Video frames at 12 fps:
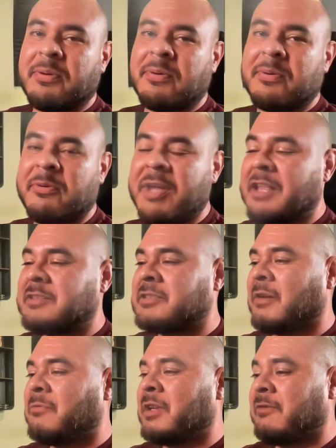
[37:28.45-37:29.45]
we had
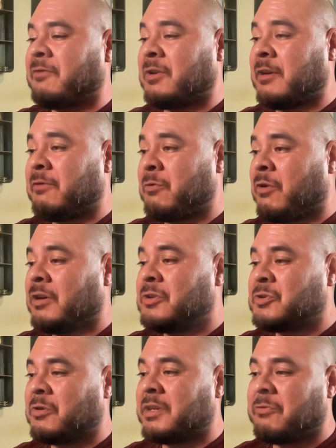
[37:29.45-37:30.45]
someone, if you want to
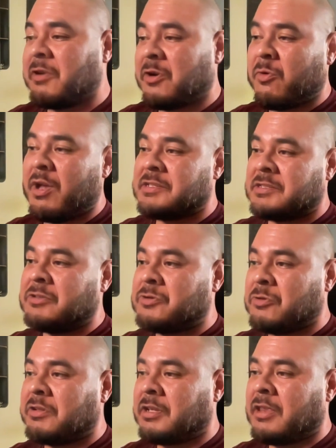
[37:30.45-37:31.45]
join and request to join
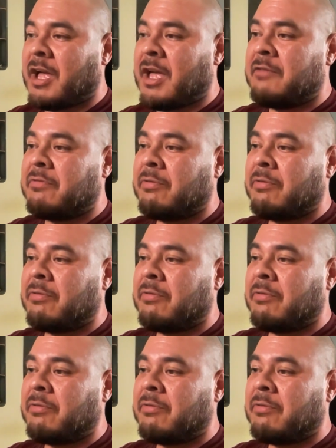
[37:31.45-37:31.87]
the live,